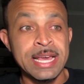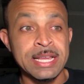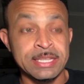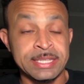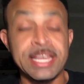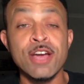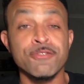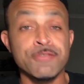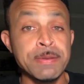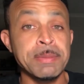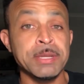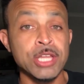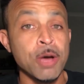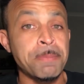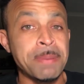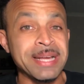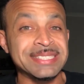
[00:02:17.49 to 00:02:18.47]
TEOFIMO
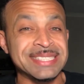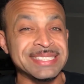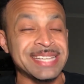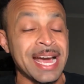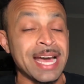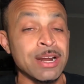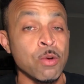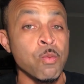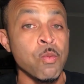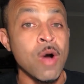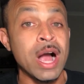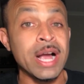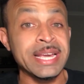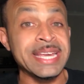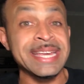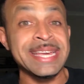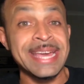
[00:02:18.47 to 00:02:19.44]
Lopez is kind of
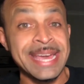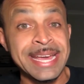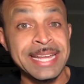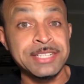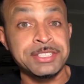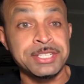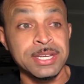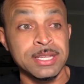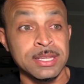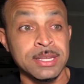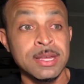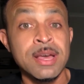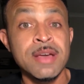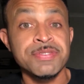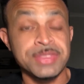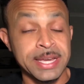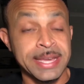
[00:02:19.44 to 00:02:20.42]
walking into
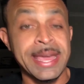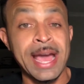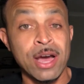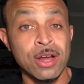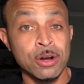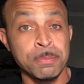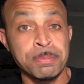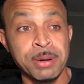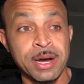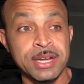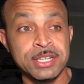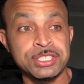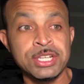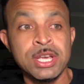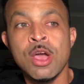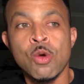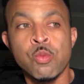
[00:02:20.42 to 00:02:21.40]
the counterpunch,